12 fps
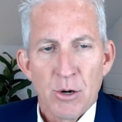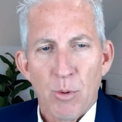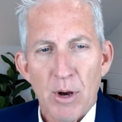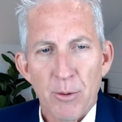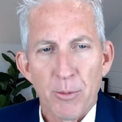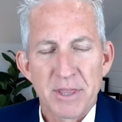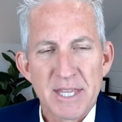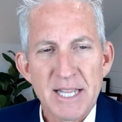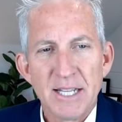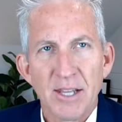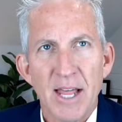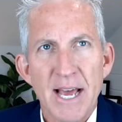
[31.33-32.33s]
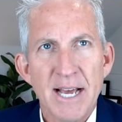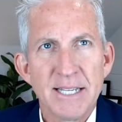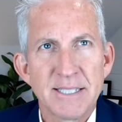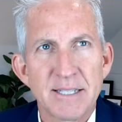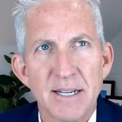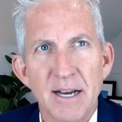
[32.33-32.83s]
Well, within the
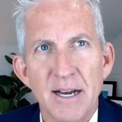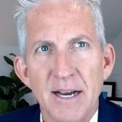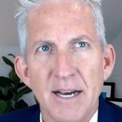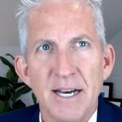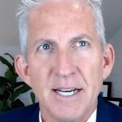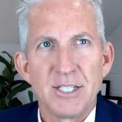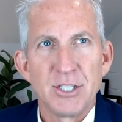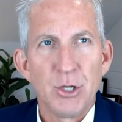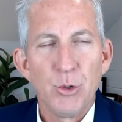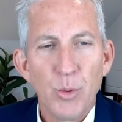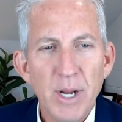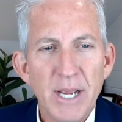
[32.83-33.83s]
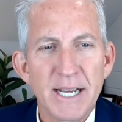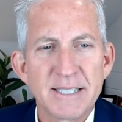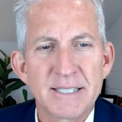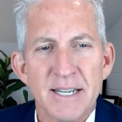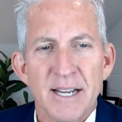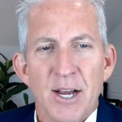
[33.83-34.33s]
last 2
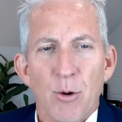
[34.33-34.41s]
weeks,